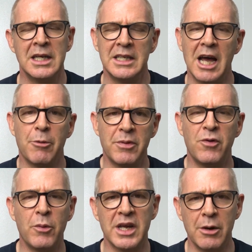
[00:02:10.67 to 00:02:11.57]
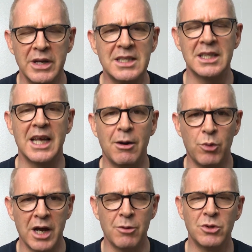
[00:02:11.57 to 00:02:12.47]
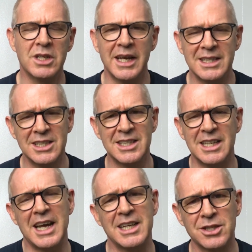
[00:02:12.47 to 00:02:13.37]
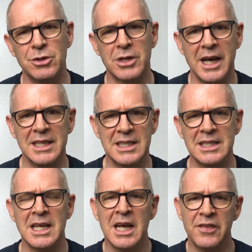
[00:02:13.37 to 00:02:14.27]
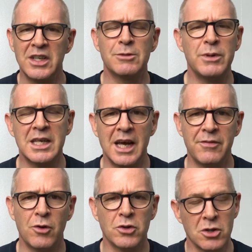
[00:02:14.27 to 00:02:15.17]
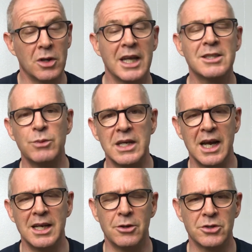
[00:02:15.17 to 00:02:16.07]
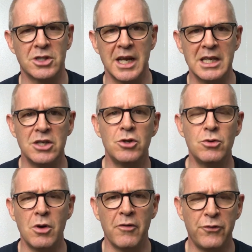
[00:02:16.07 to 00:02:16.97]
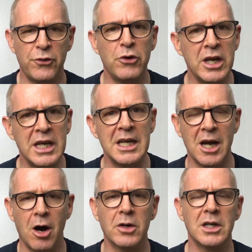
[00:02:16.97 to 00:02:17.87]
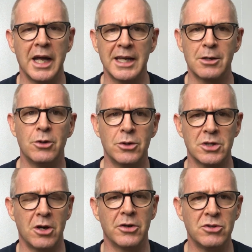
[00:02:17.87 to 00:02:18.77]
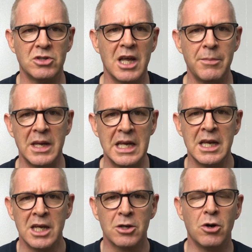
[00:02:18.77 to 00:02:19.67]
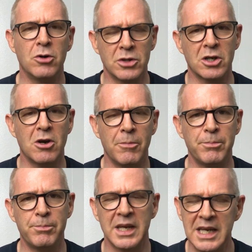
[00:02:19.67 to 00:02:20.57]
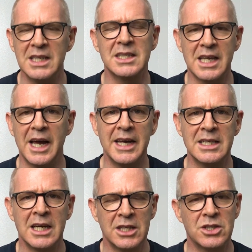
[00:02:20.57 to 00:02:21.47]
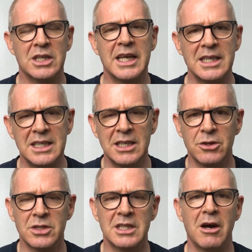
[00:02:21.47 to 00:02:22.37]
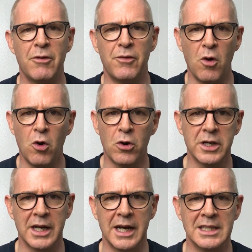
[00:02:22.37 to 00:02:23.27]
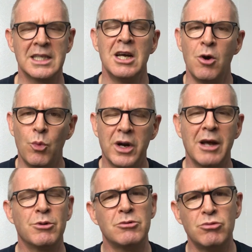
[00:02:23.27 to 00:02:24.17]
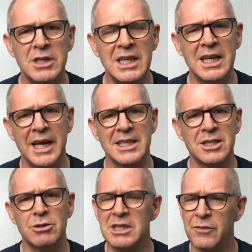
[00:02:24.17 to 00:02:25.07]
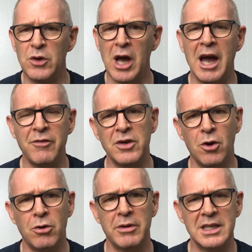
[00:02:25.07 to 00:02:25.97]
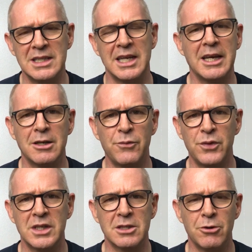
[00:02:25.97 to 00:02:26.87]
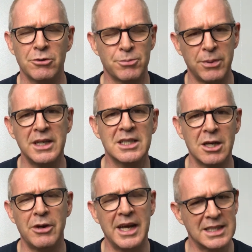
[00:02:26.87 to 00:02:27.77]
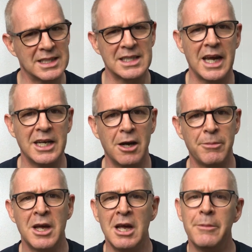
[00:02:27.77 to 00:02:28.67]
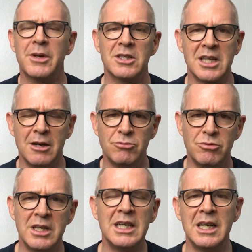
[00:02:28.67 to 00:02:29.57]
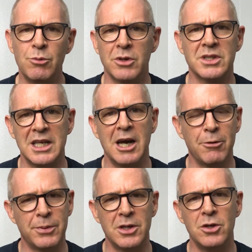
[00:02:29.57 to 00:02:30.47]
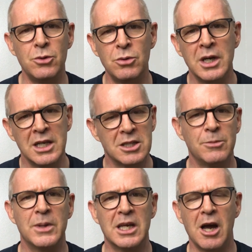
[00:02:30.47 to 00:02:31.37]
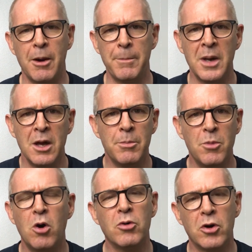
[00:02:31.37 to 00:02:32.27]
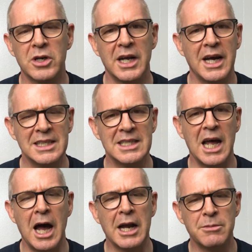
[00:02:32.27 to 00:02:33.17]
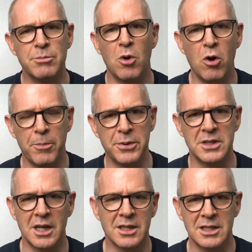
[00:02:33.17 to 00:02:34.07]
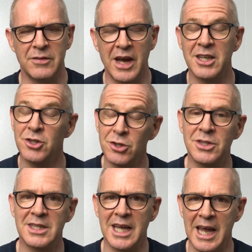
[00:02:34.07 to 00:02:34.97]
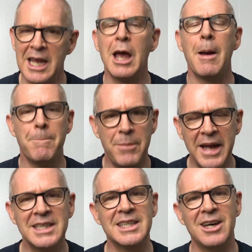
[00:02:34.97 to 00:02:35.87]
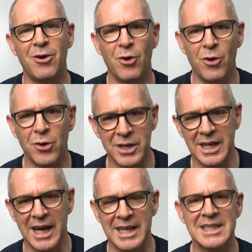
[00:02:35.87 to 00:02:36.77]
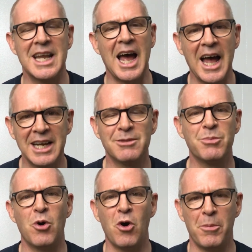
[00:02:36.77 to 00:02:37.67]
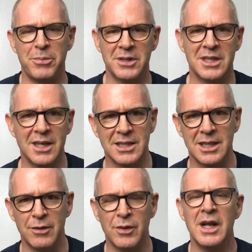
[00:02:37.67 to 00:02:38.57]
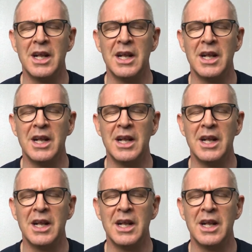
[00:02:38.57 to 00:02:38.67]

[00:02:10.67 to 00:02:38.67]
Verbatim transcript: Now, before we go into that, what I would like just to ask you guys is this week I've launched, or last week I launched a new free online course on Udemy called the Beginner's Guide to Getting Yourself Organized. What I would really like to do is if you haven't already signed up for this course, please go ahead and sign up because I really want to help you to become more organized and more productive. I should say better organized and more productive.